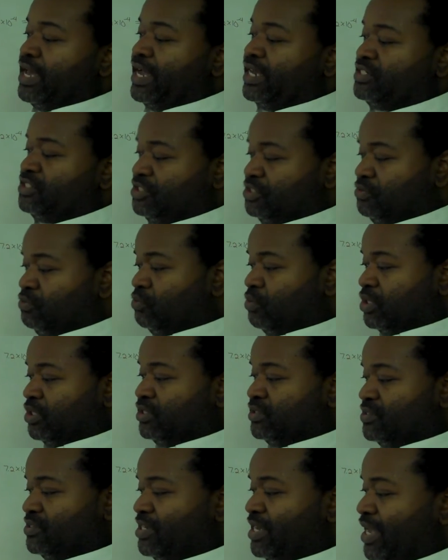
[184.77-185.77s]
actually
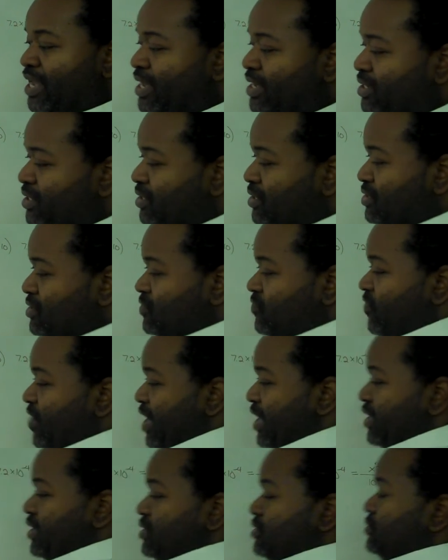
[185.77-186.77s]
works and is
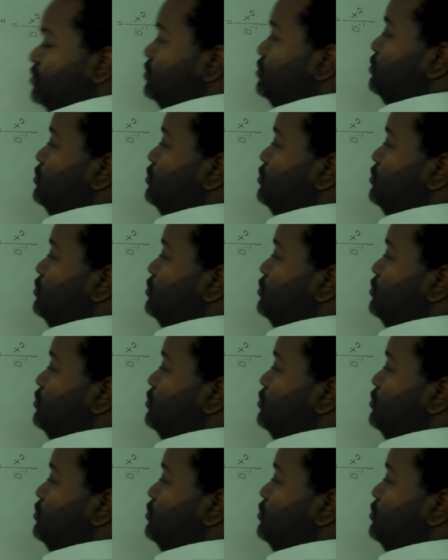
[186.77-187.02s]
valid,